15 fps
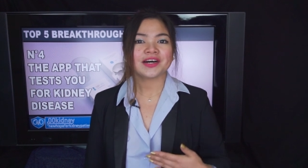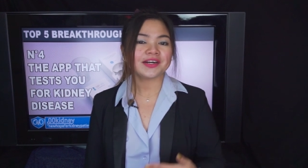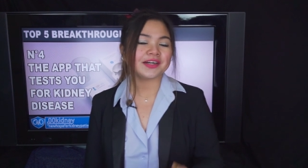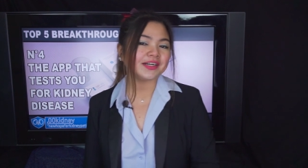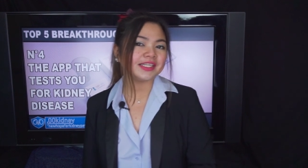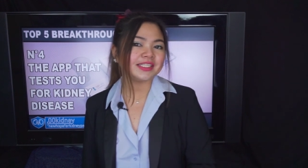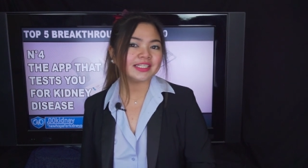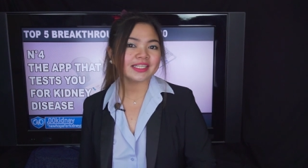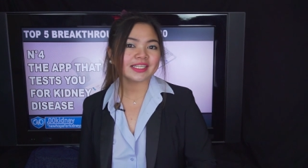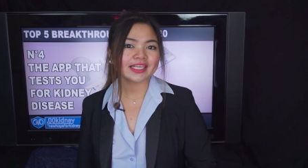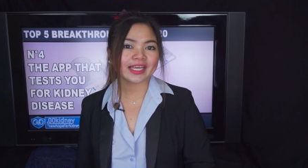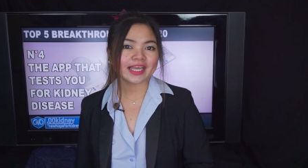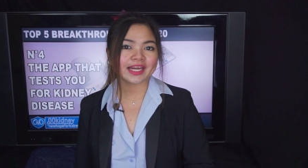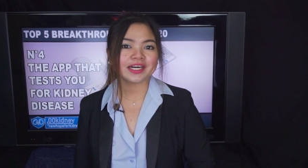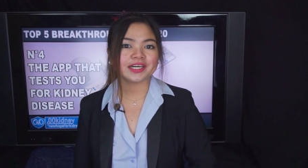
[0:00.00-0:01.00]

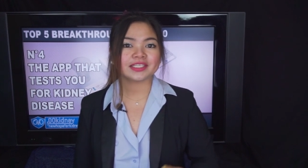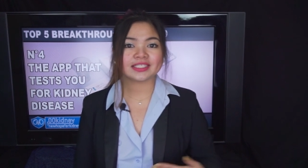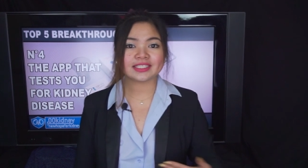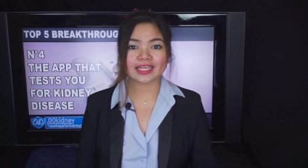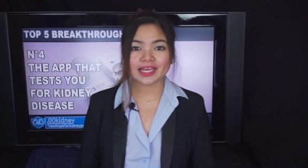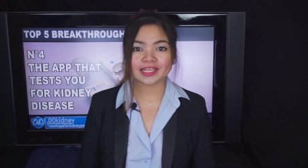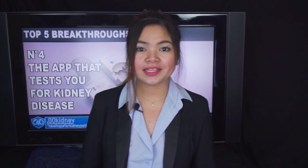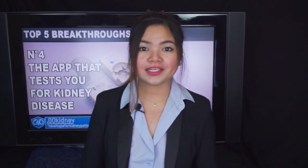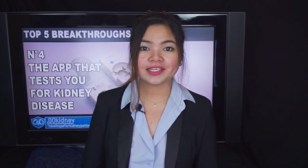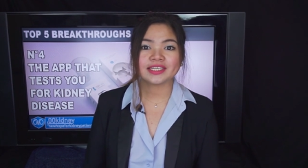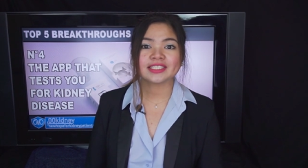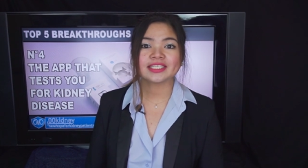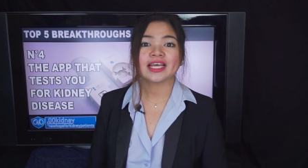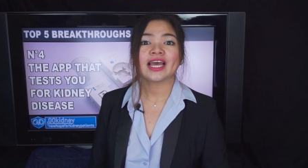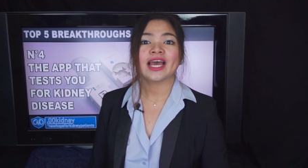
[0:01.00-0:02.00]
urgent care
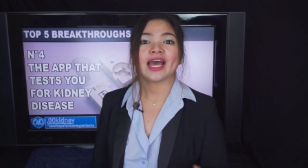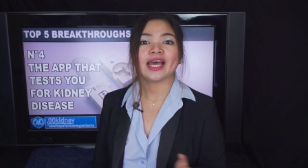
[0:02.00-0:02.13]
centers